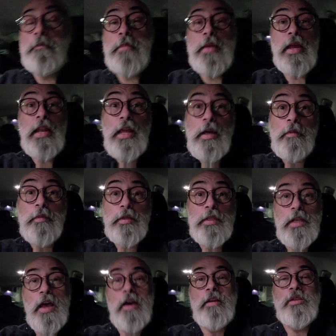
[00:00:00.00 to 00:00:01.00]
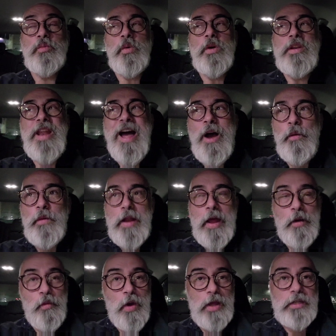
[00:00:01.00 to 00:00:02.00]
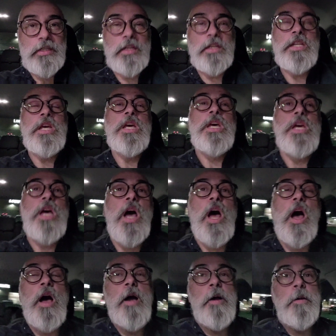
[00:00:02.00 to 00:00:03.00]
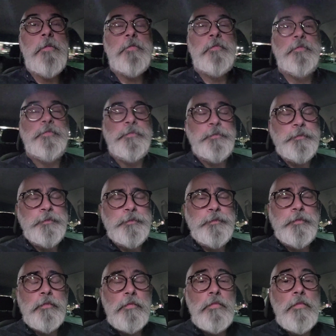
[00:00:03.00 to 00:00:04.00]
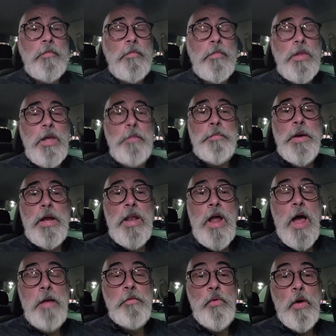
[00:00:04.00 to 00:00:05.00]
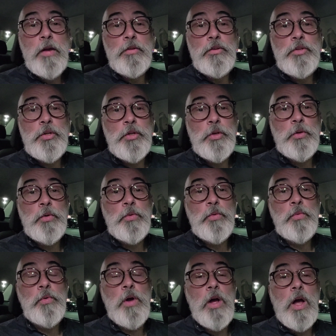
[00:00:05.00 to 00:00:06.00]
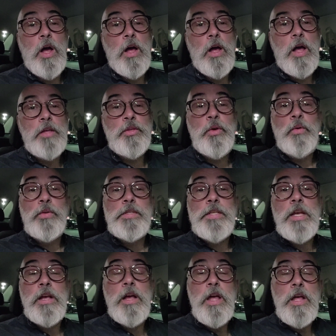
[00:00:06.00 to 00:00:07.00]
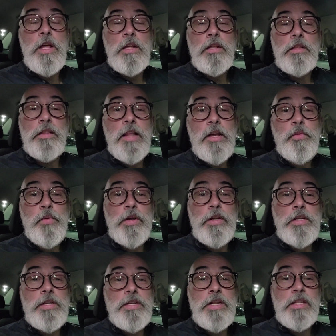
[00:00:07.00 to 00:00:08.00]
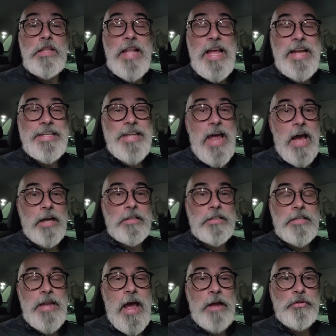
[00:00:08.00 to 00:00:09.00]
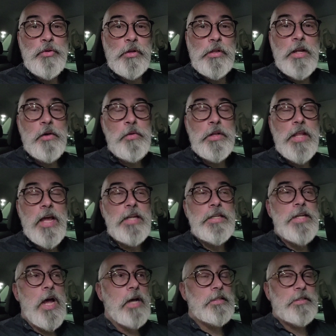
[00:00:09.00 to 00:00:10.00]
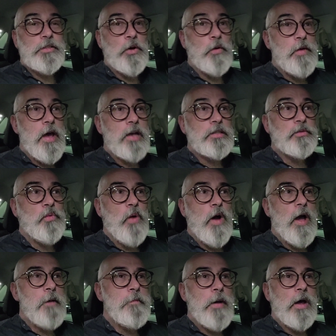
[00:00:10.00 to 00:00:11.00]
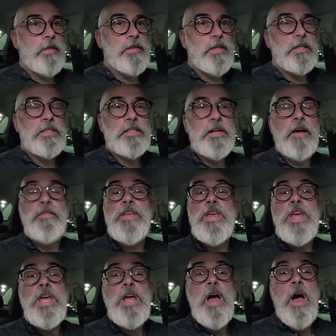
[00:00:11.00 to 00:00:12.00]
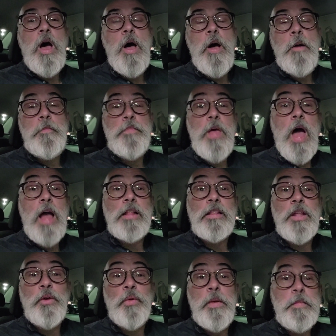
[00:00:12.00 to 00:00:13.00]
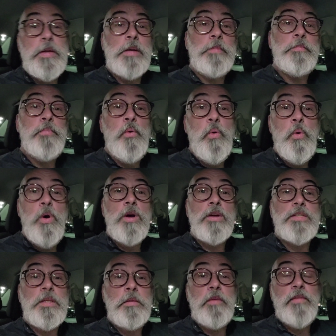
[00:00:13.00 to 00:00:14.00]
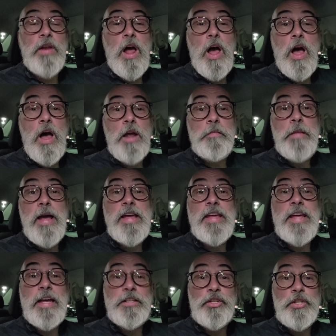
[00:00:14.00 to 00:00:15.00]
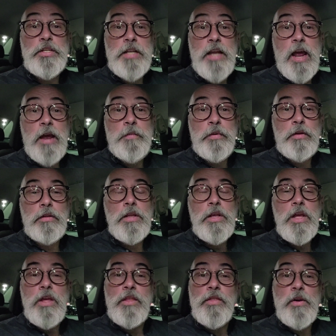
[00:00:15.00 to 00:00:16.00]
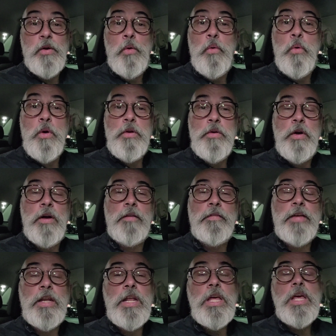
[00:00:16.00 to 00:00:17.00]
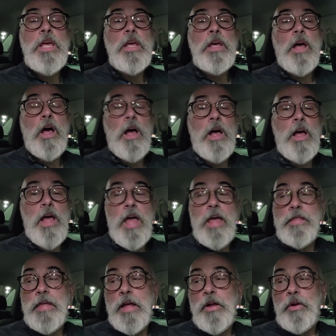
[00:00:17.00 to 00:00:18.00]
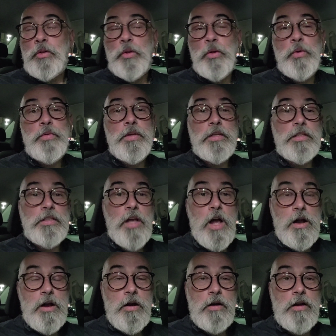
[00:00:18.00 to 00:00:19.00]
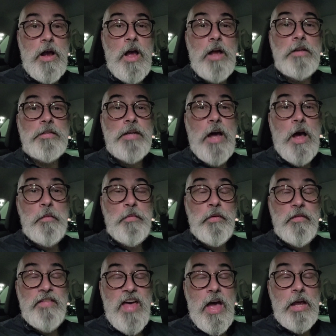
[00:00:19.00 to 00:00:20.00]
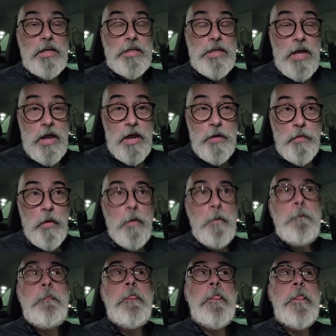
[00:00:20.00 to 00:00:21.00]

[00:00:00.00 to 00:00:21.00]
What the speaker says: a medium-sized one, not what I wanted. But I'm going to, using liquid latex, natural liquid latex. Don't ask why I bought this stuff. I literally am going to pour some of it on my kitchen table, the corner of it, and then glue this sucker on top of that table,